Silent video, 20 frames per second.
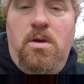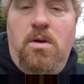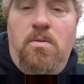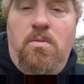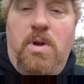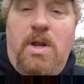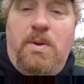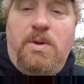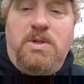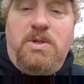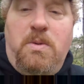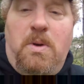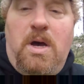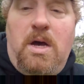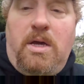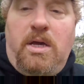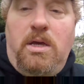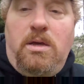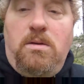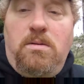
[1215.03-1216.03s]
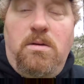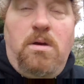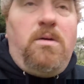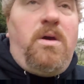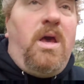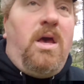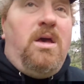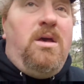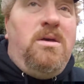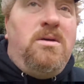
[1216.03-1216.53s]
When I was walking,
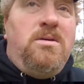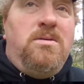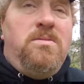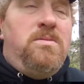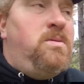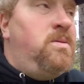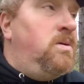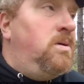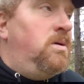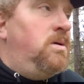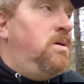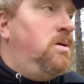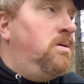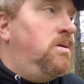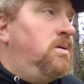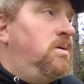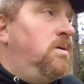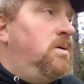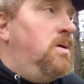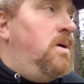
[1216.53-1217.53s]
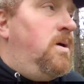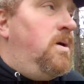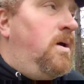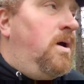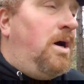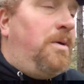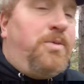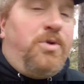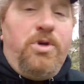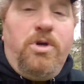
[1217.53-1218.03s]
okay,
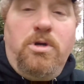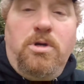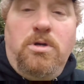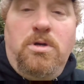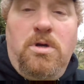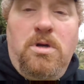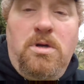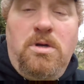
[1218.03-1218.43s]
well, I'm sure,